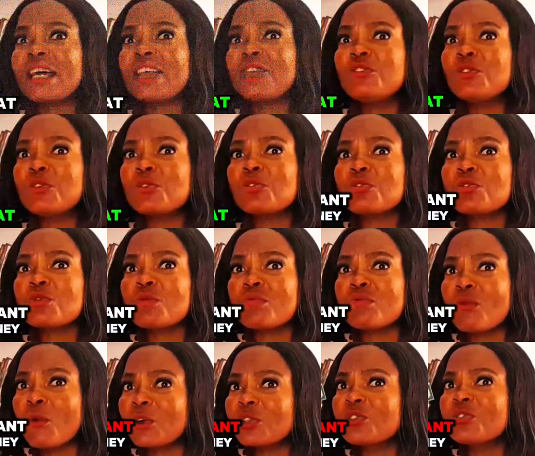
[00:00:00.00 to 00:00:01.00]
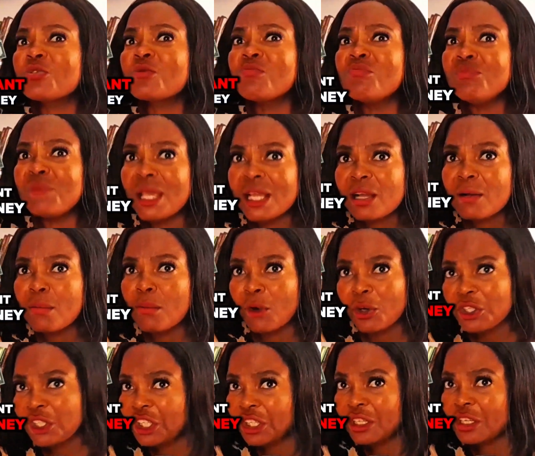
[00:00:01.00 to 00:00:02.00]
know that YouTube wants to make
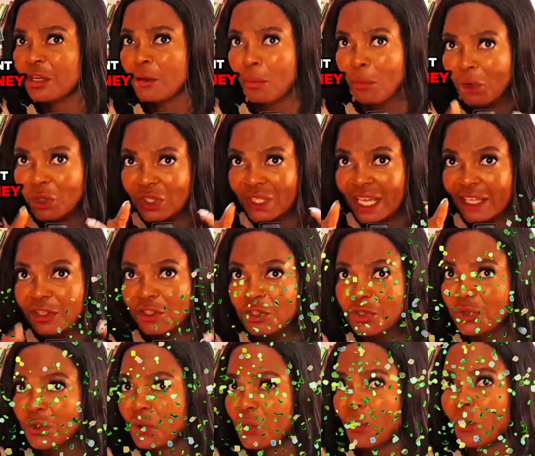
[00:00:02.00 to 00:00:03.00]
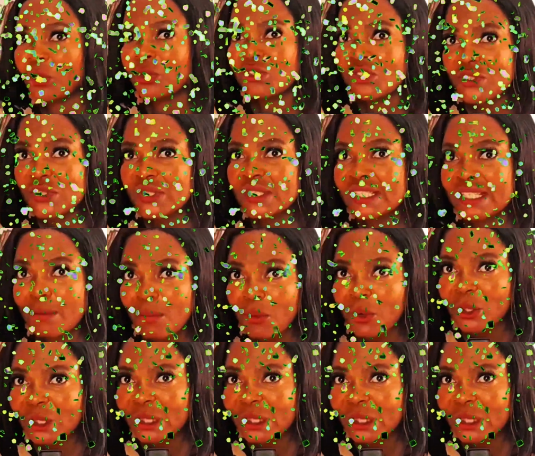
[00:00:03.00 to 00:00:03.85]
money more than you want the